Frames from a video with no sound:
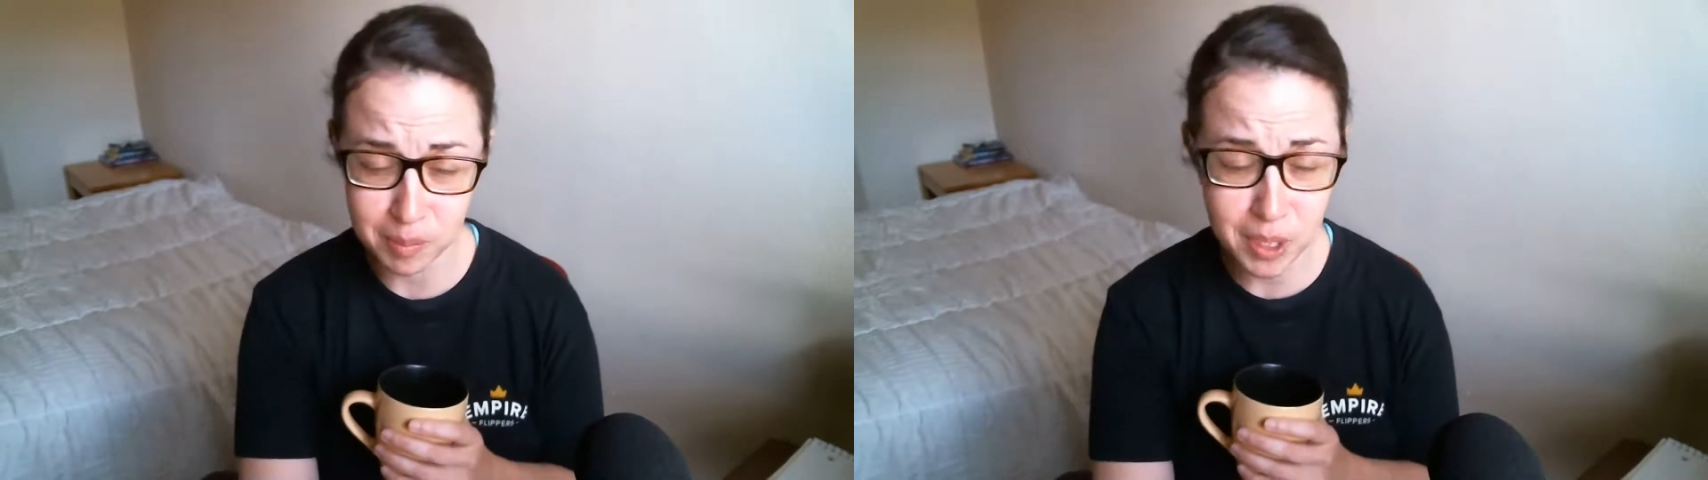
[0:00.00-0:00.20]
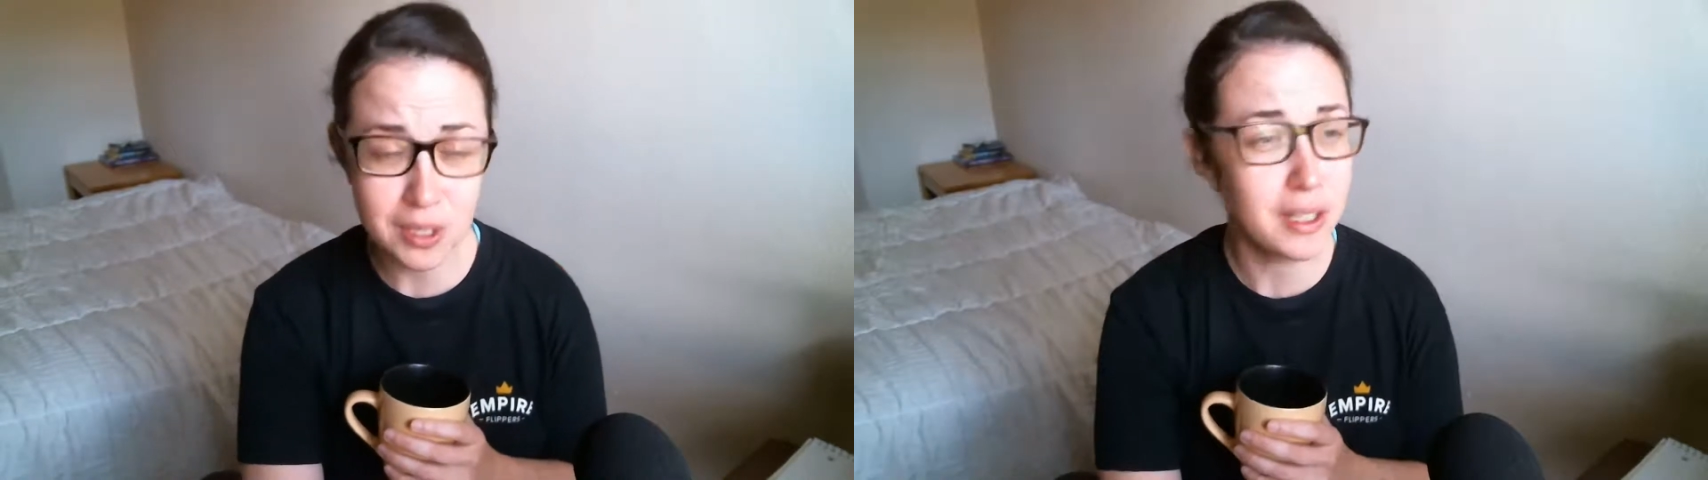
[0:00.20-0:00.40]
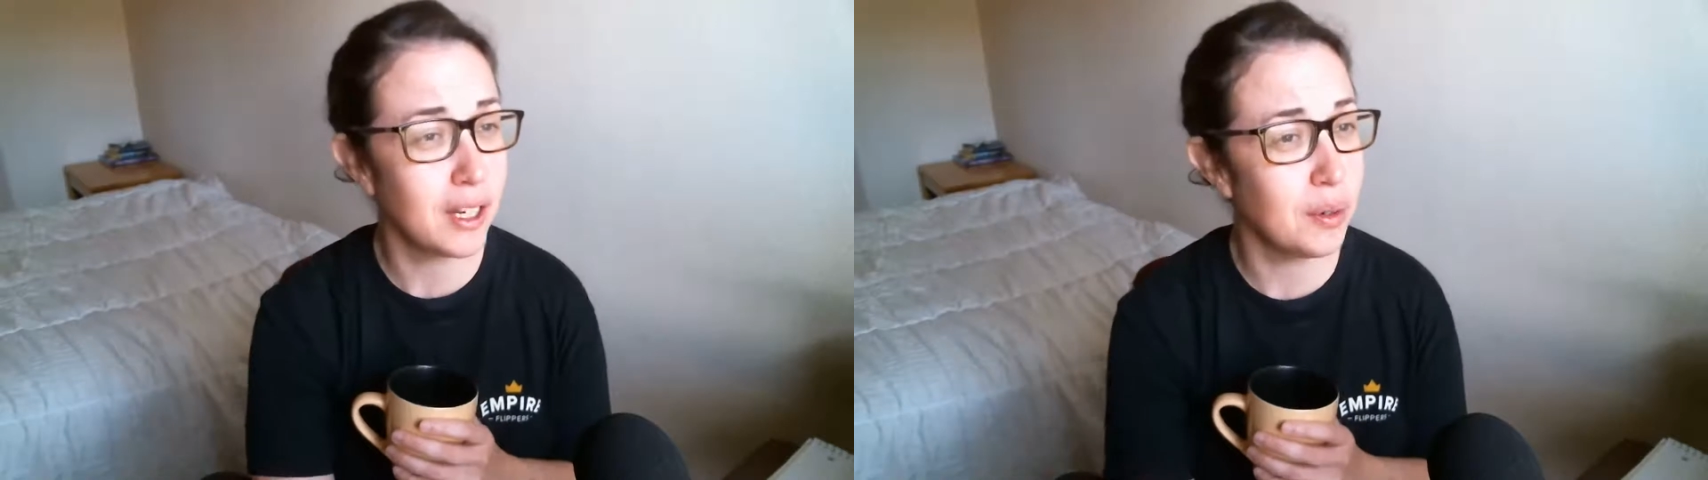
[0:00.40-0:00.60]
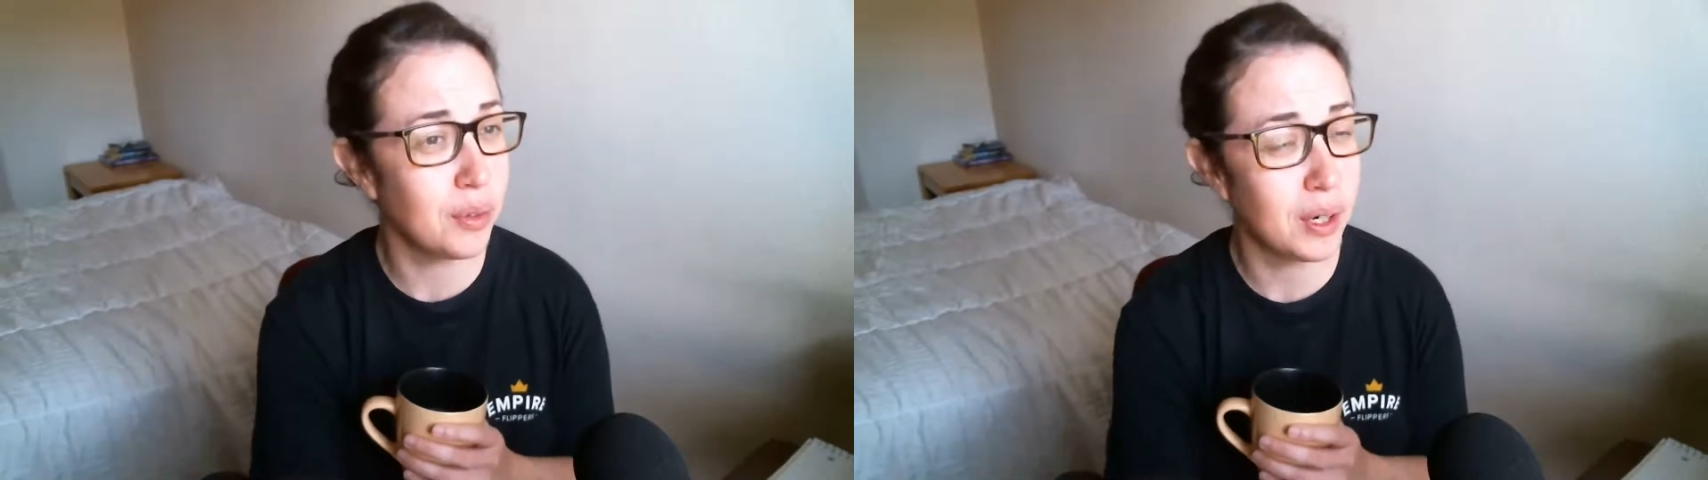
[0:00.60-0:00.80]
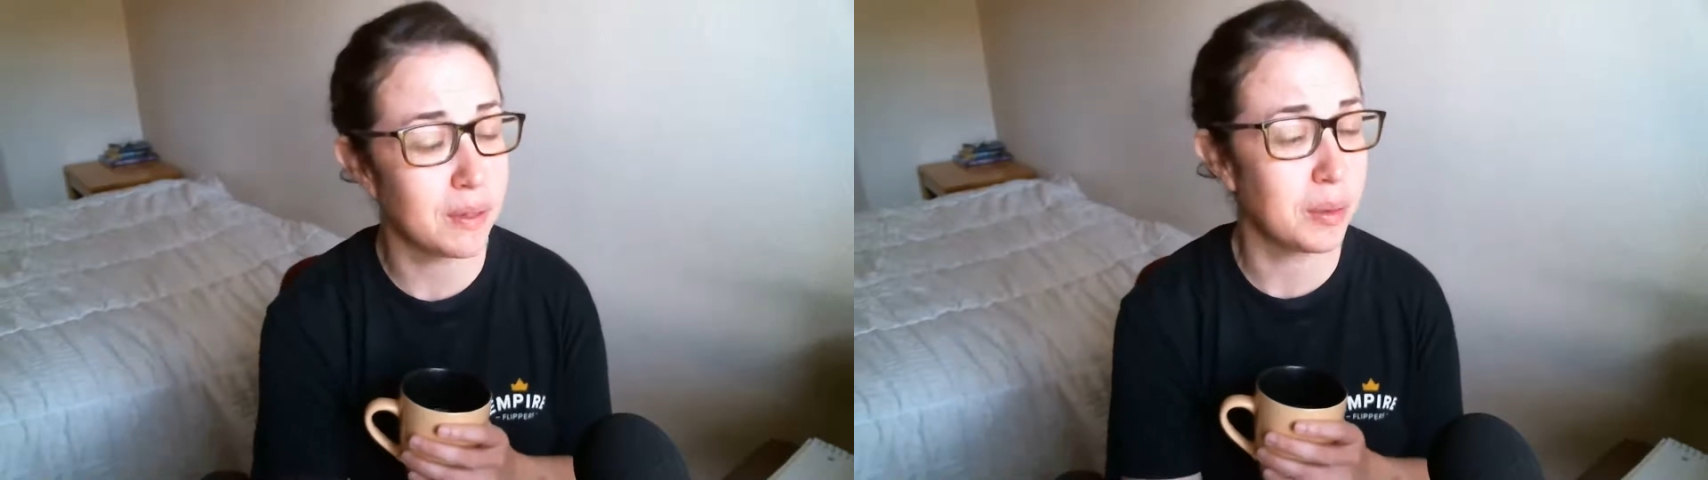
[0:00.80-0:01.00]
Basically now and
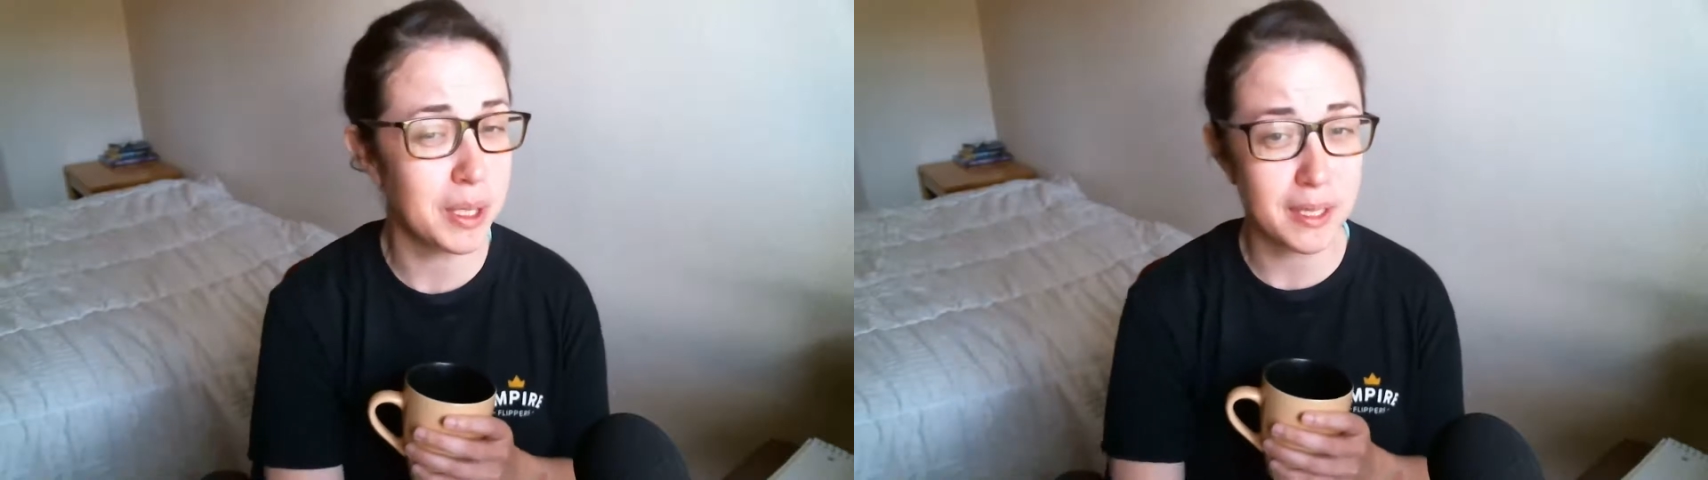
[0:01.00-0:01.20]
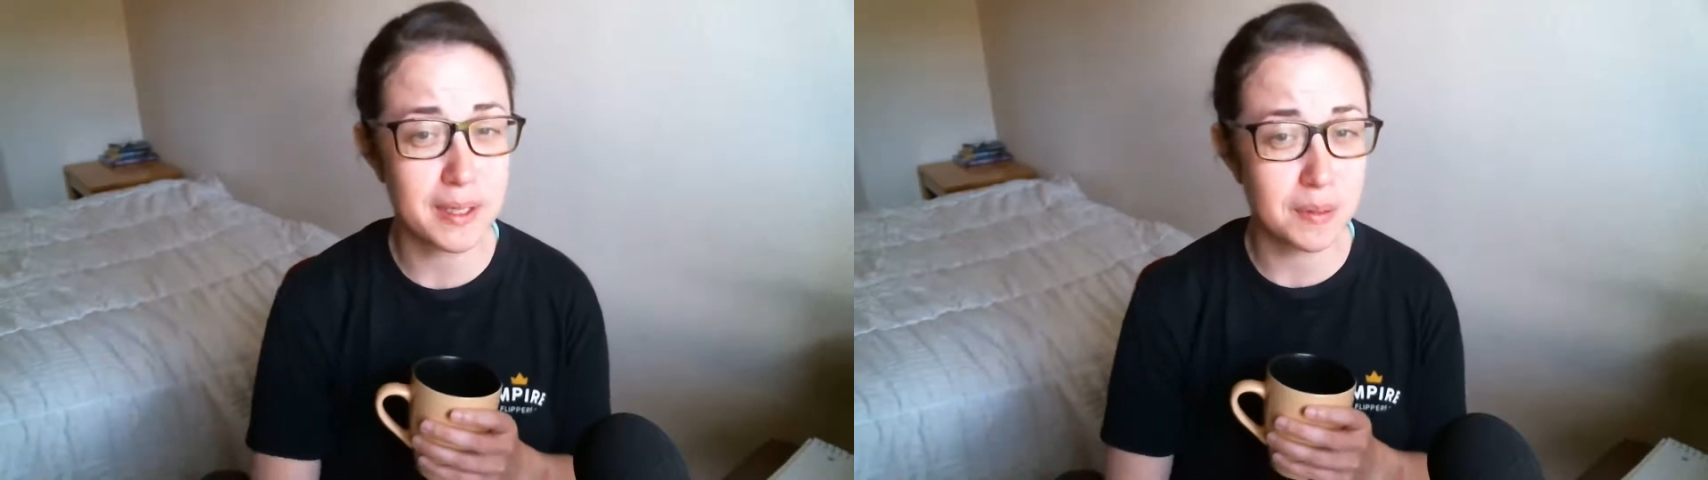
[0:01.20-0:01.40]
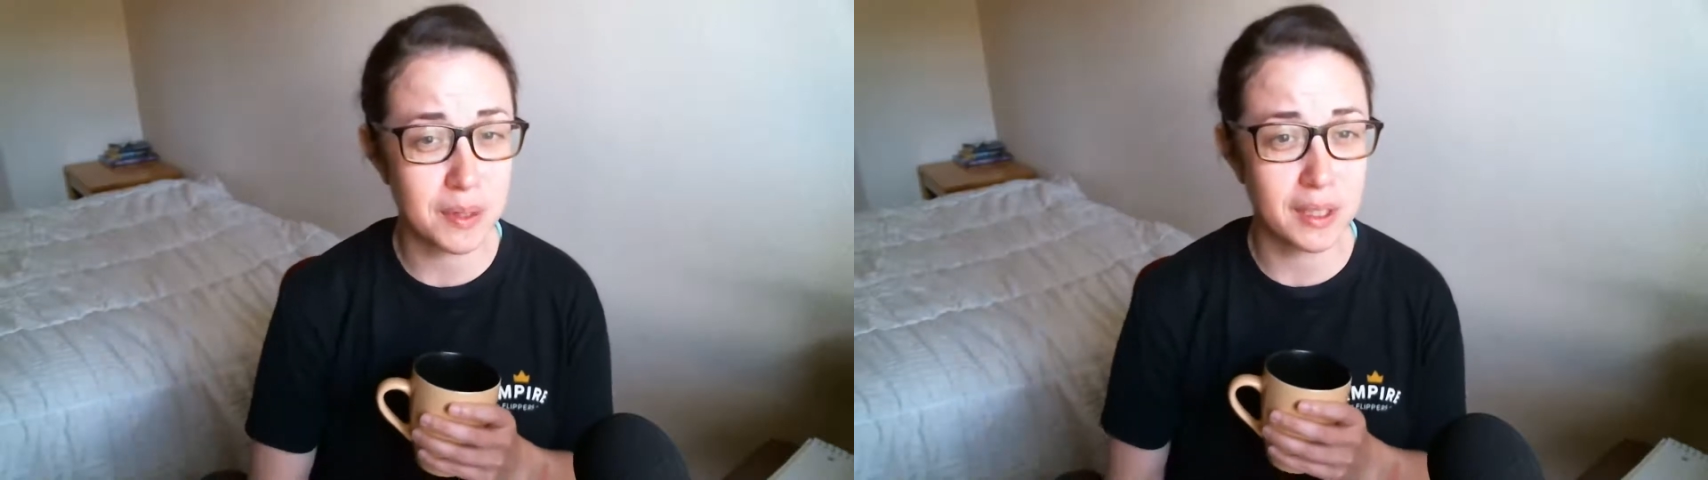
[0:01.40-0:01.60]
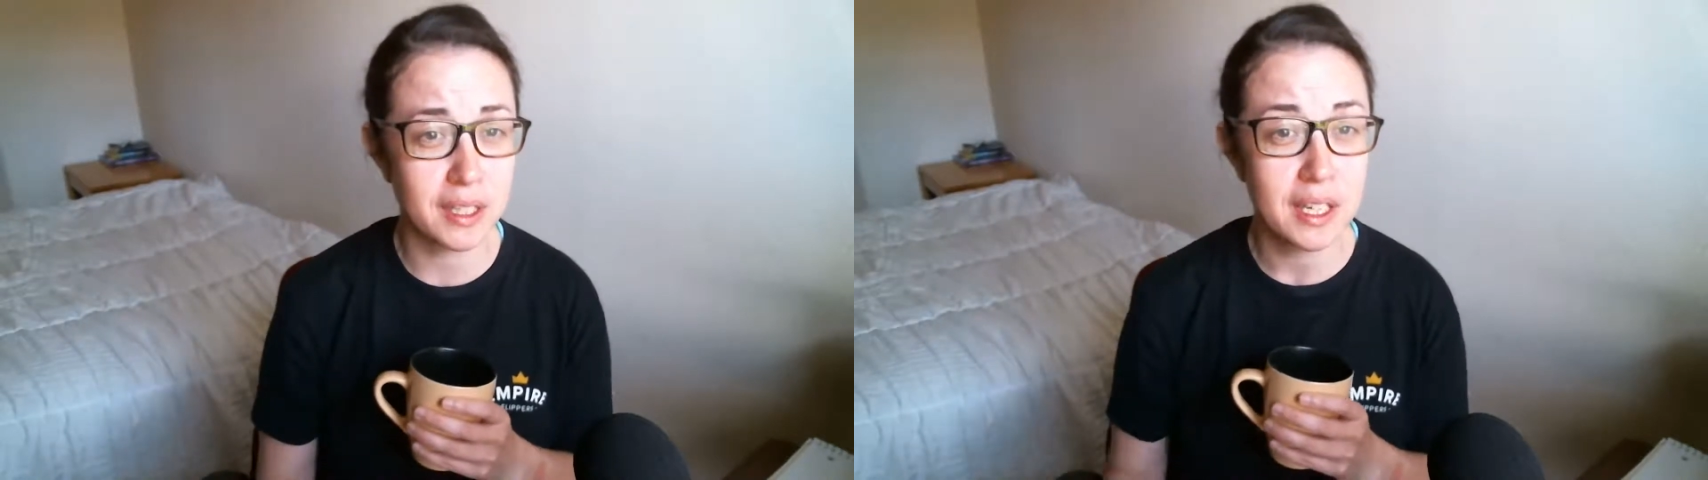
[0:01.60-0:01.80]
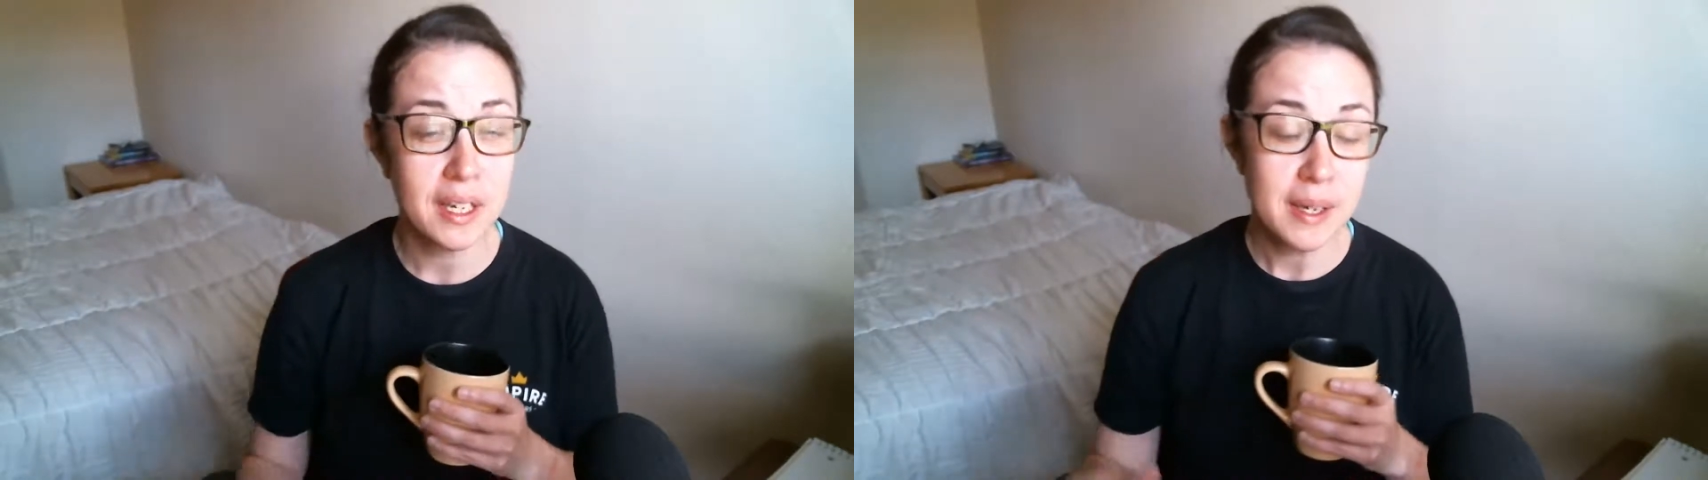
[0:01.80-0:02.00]
forever, because I feel like